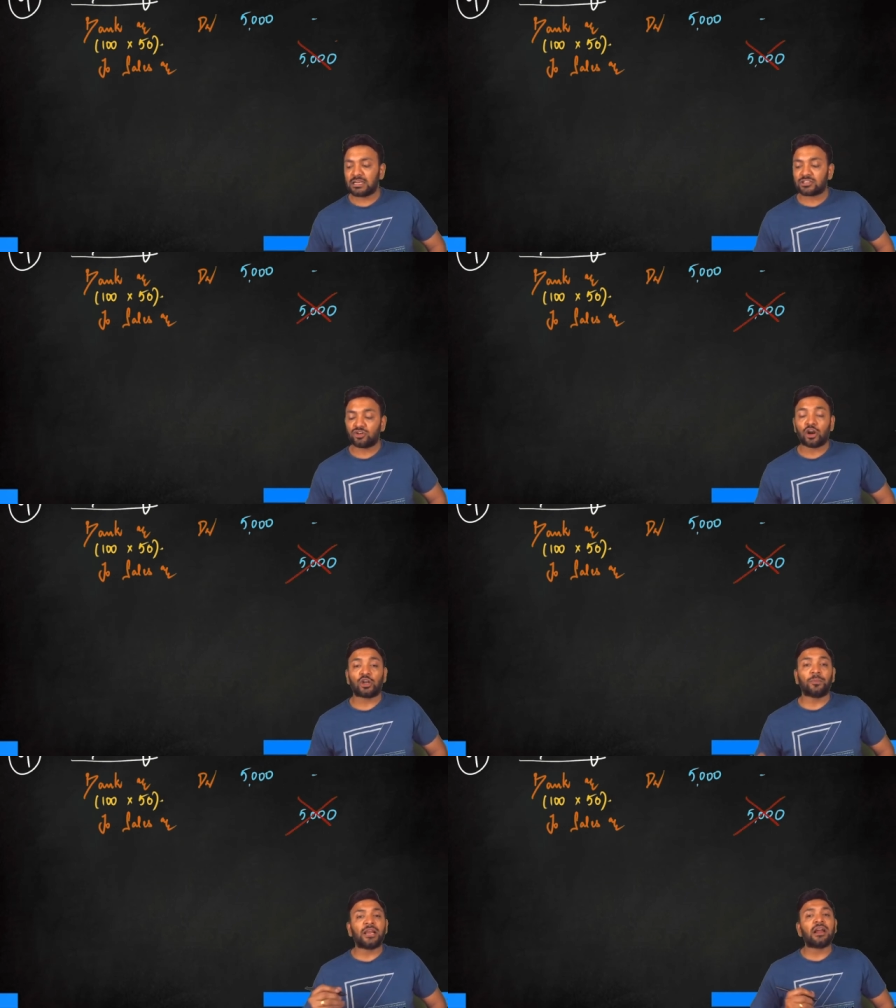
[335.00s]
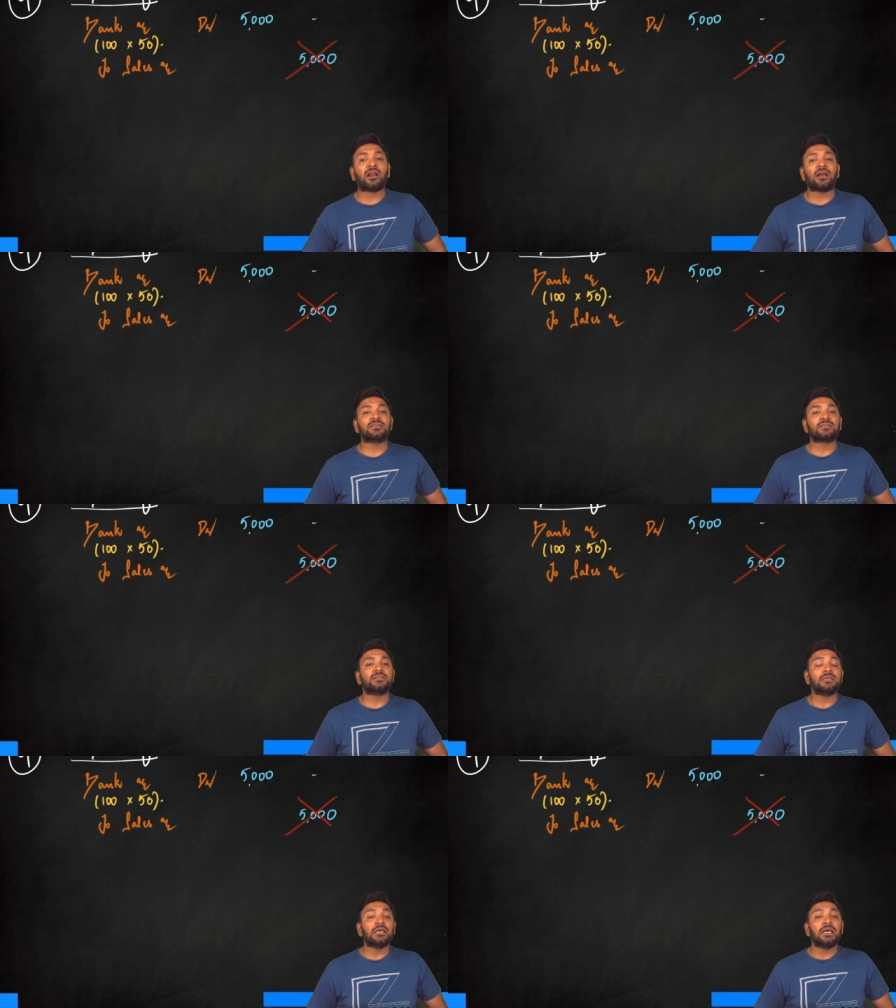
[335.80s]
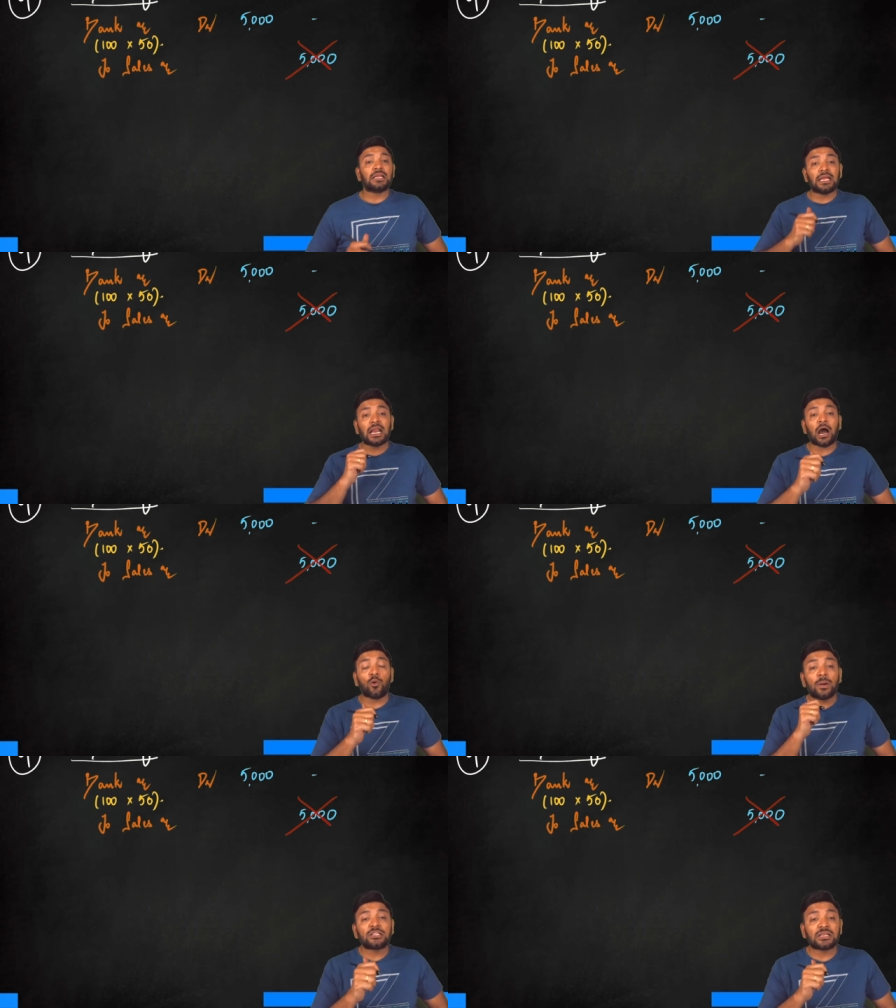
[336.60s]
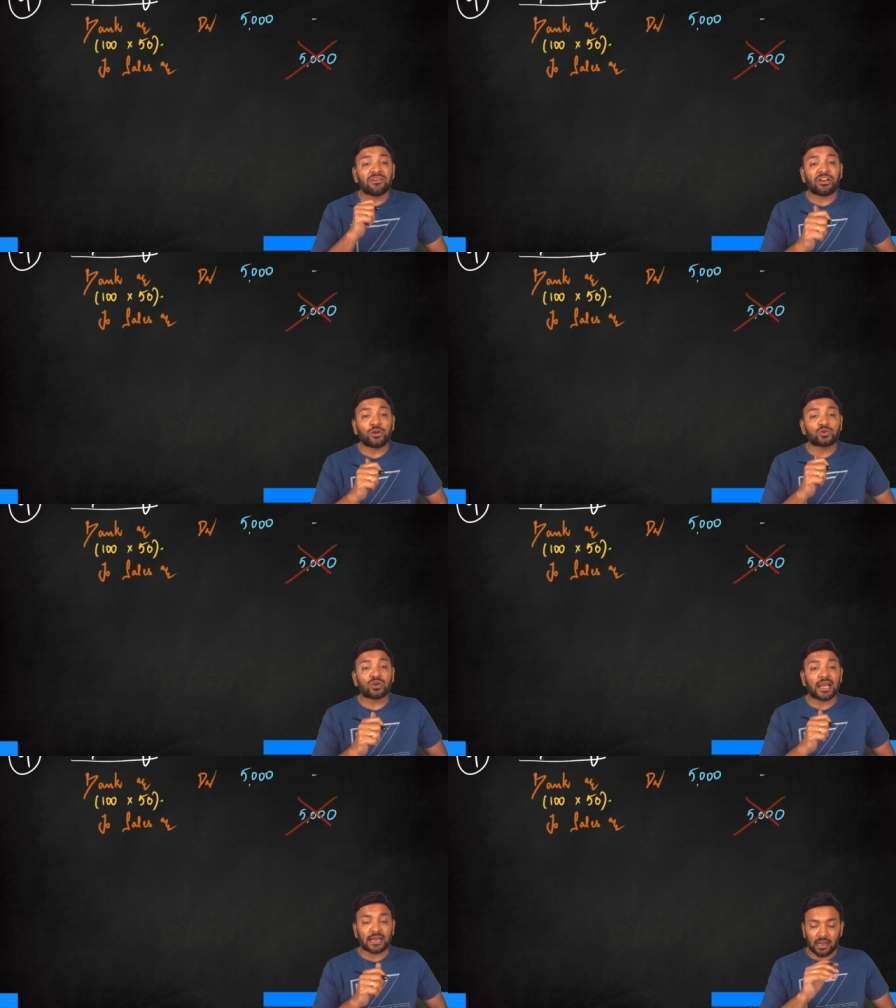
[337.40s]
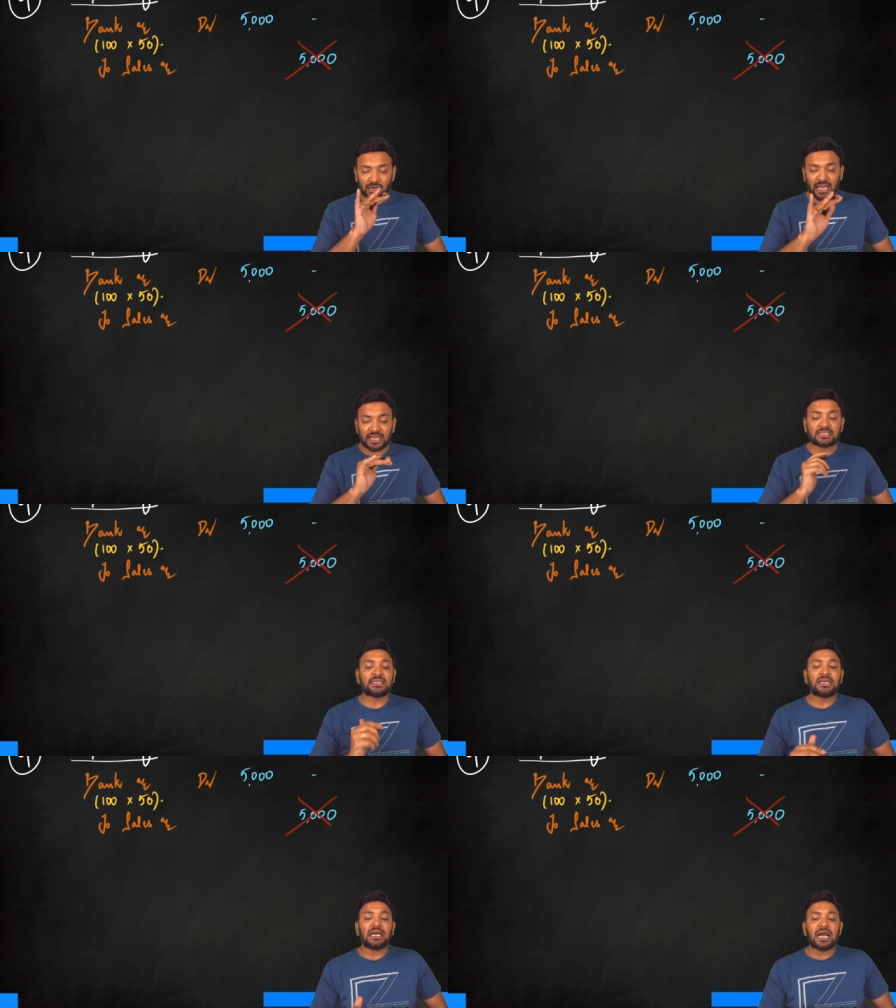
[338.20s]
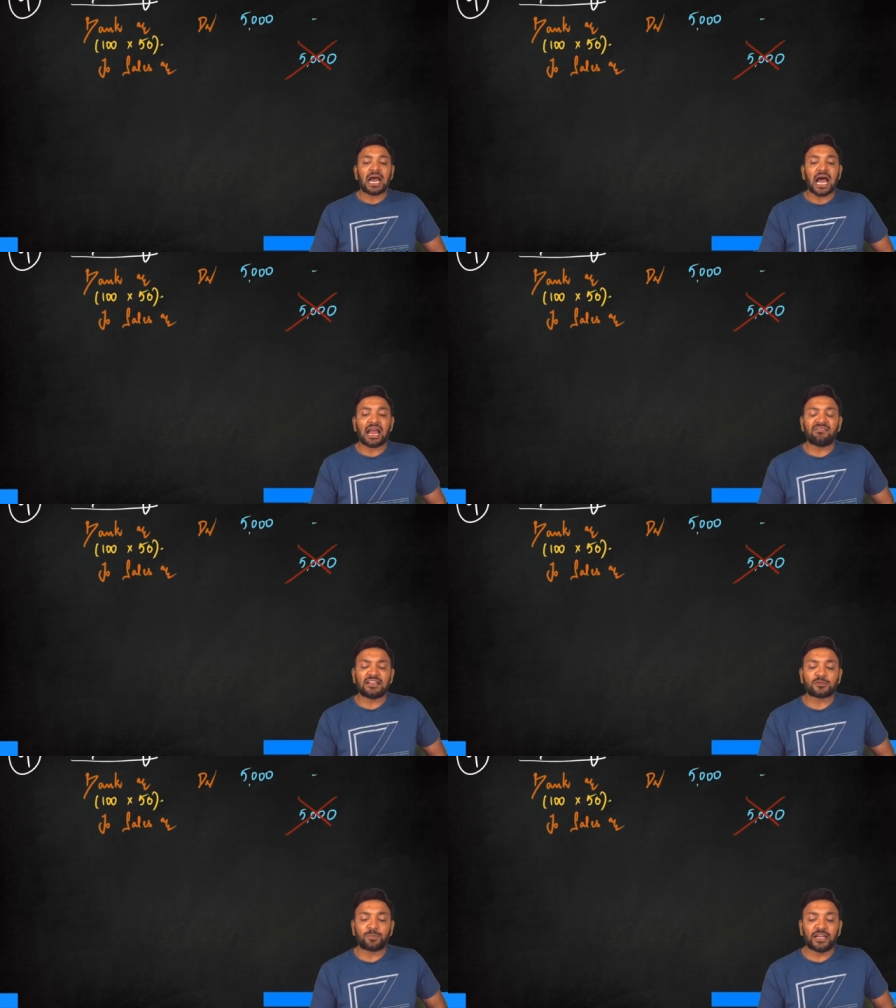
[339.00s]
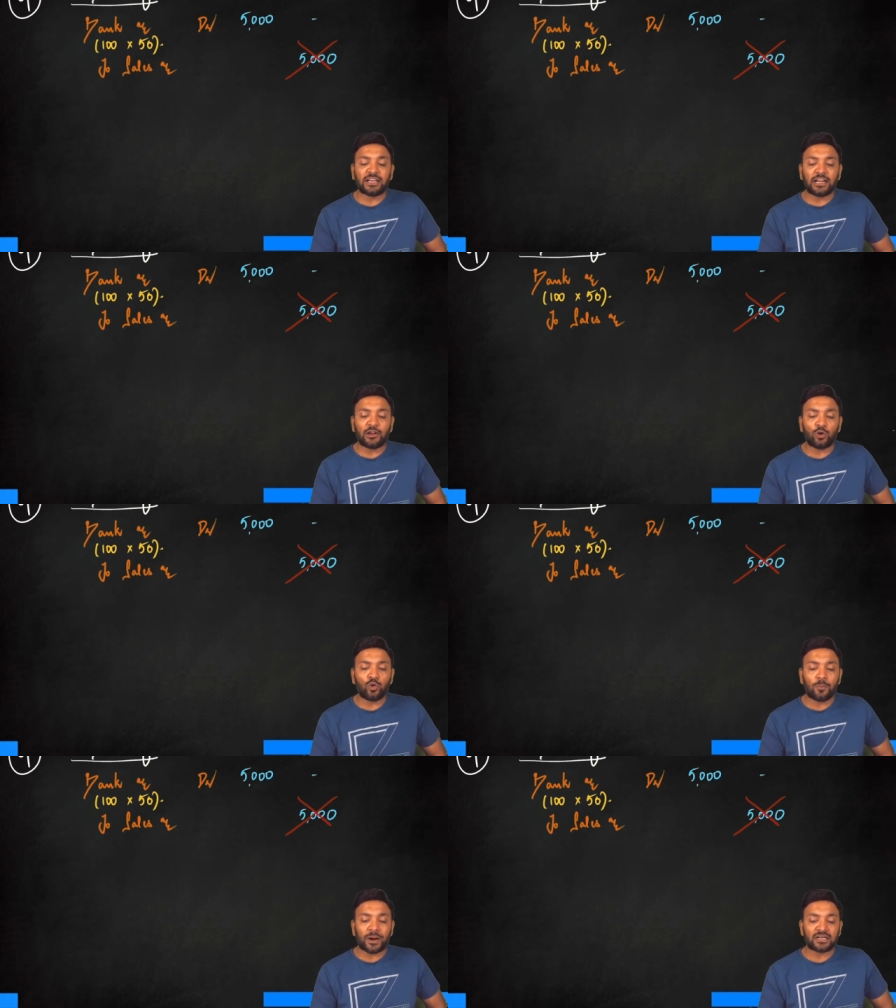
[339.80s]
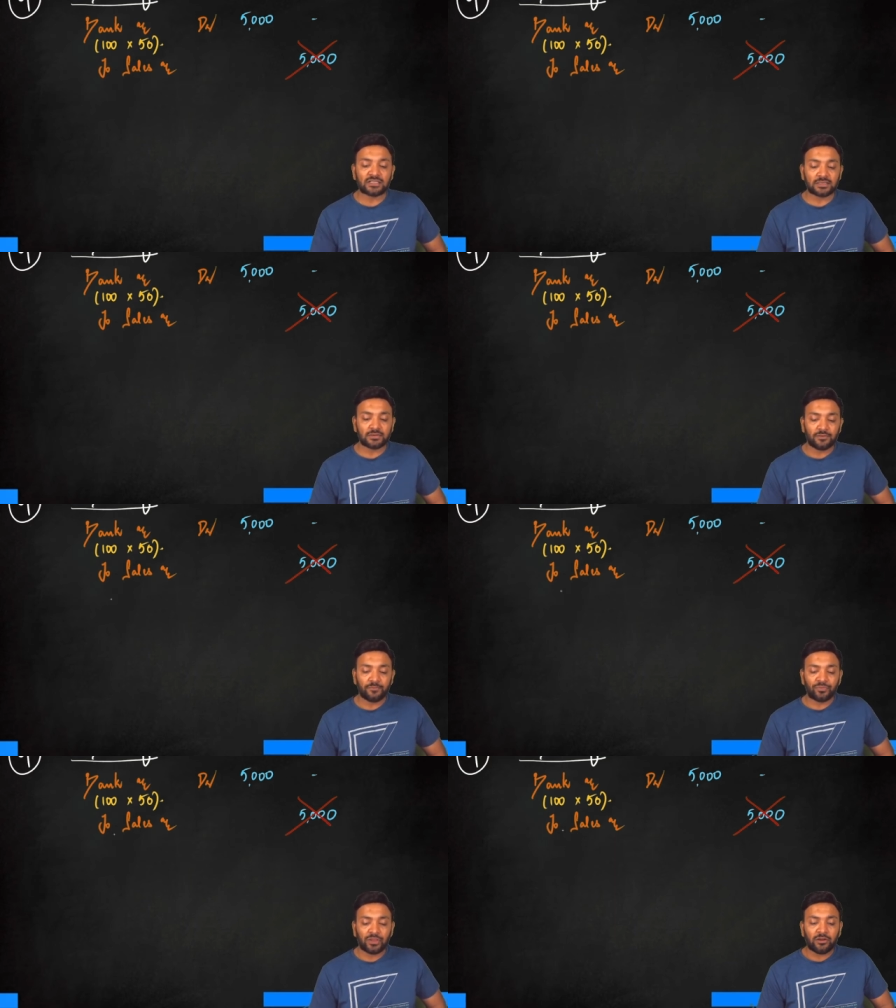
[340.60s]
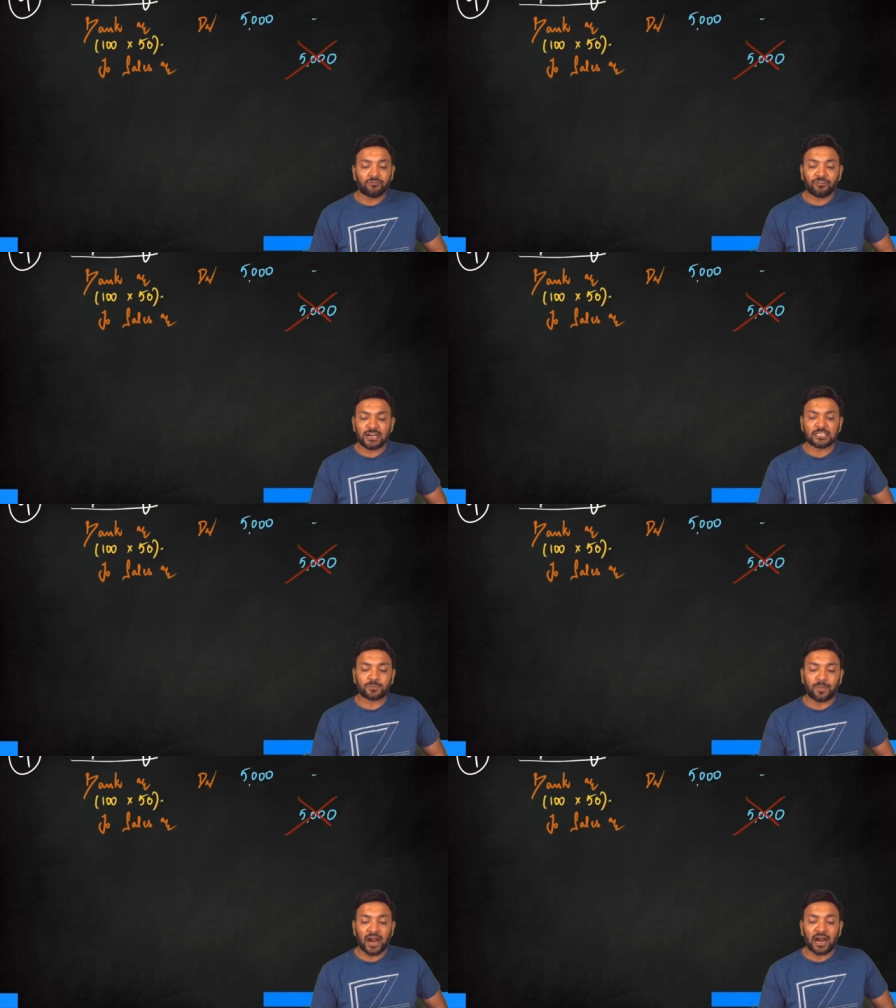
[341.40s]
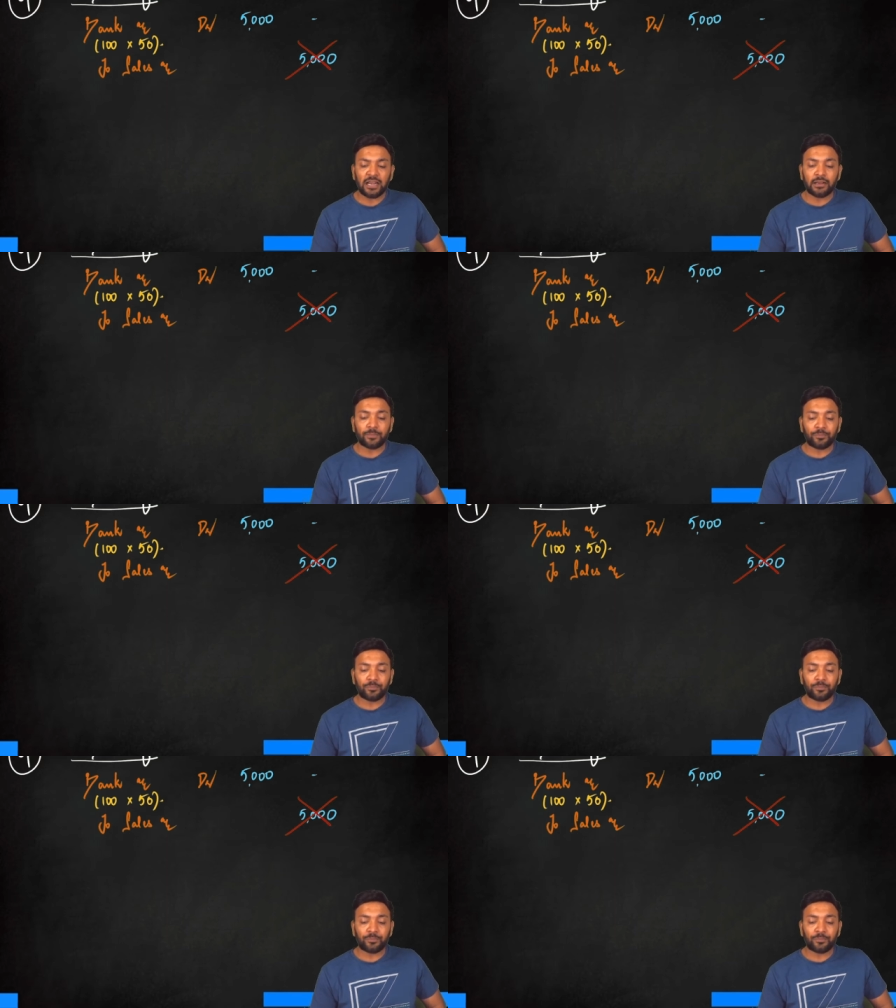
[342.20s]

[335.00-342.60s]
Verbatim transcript: is not to be recognized. Then how much revenue should I recognize? I will split it into two parts. First part,